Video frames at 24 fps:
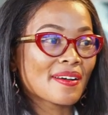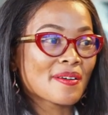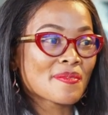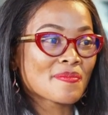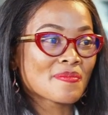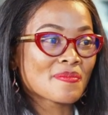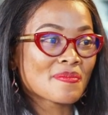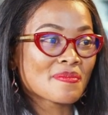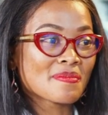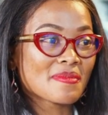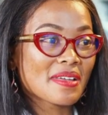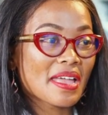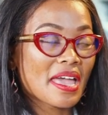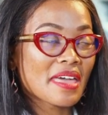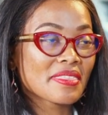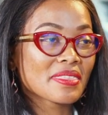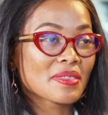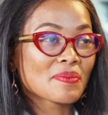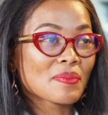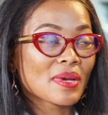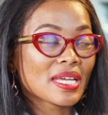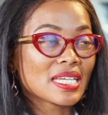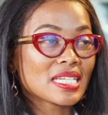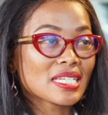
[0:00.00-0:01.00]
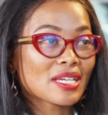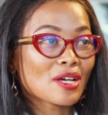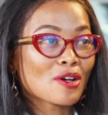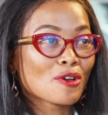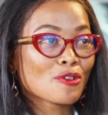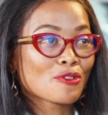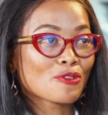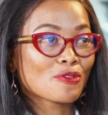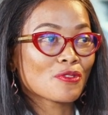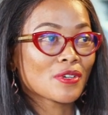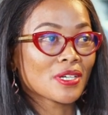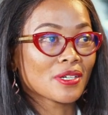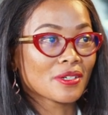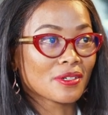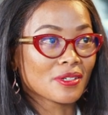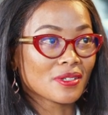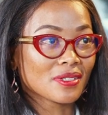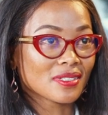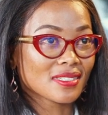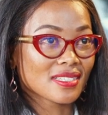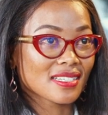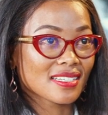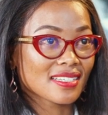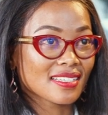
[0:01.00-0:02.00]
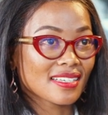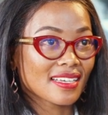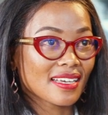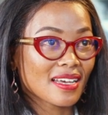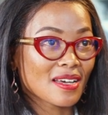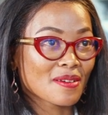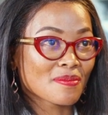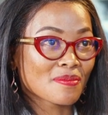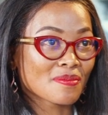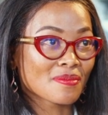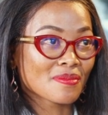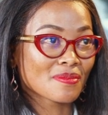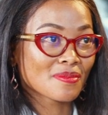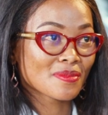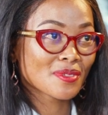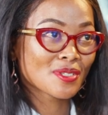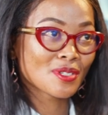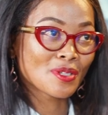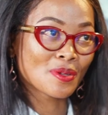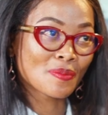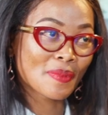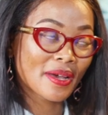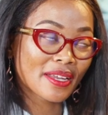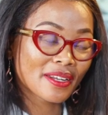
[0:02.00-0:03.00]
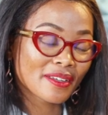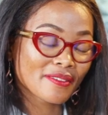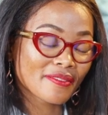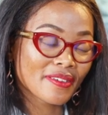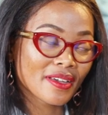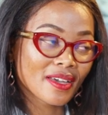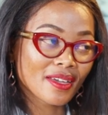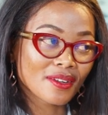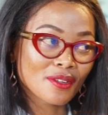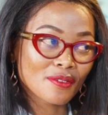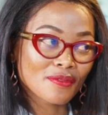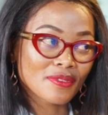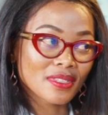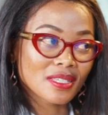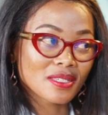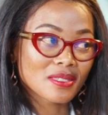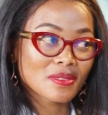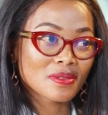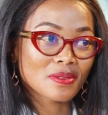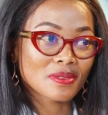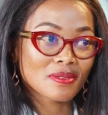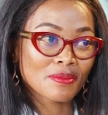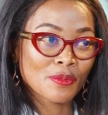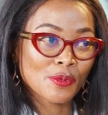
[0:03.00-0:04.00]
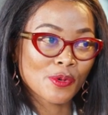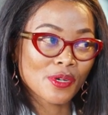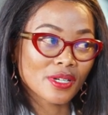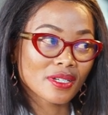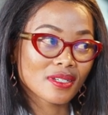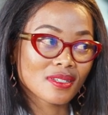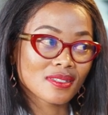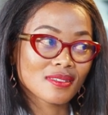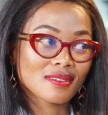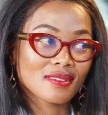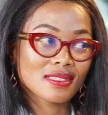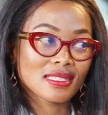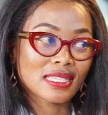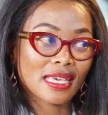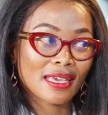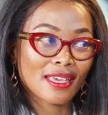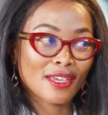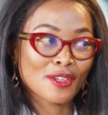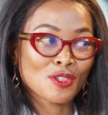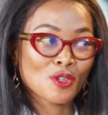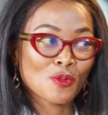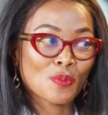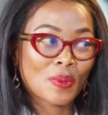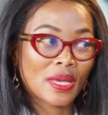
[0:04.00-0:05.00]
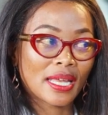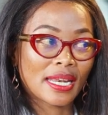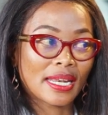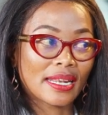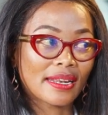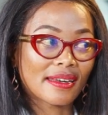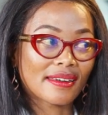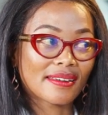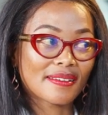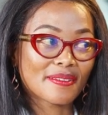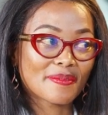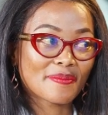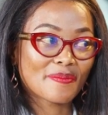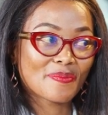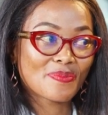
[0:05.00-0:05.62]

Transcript: Um, in the medical field, um, you might have heard of this word, second opinion.